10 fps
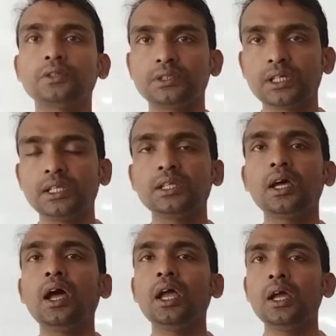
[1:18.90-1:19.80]
changing
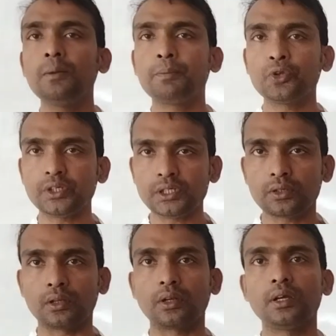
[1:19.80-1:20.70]
the
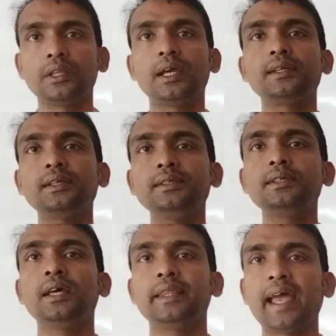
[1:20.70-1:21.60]
position. That
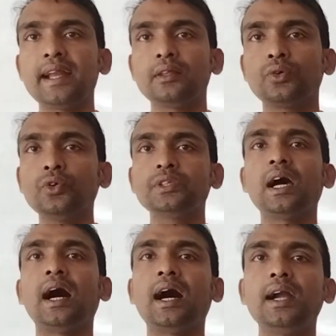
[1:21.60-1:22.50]
is, those
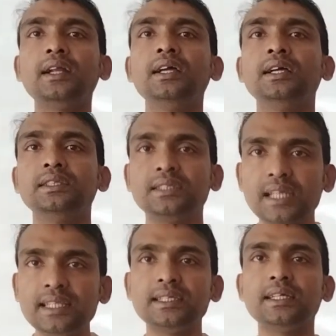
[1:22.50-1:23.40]
are
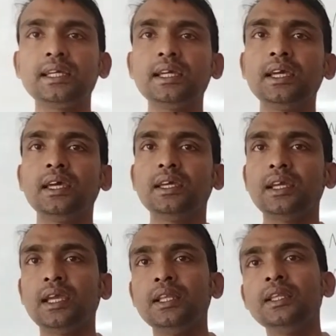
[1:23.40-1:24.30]
changing
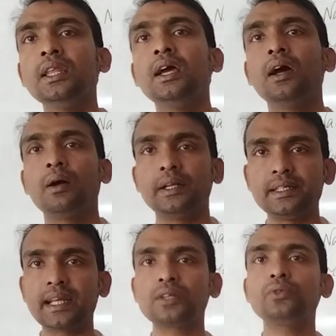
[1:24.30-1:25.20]
in
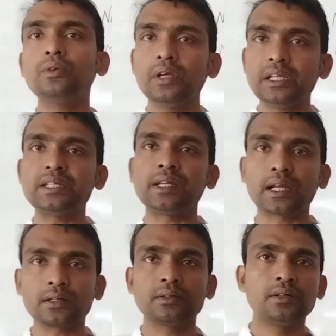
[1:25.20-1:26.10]
direct to
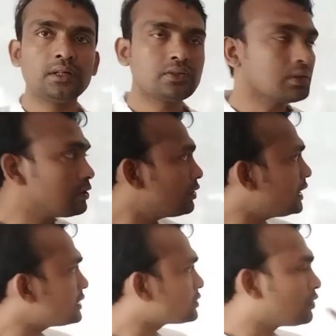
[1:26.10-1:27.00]
indirect. So
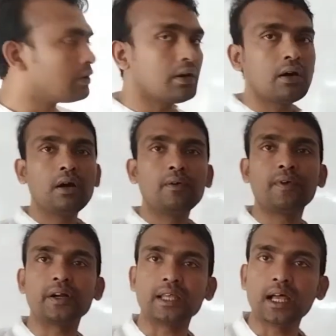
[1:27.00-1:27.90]
let's go
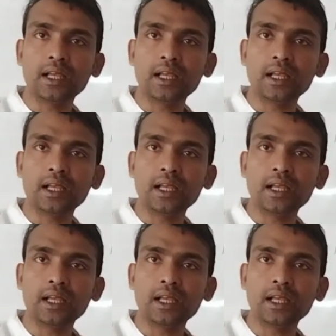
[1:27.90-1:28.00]
for the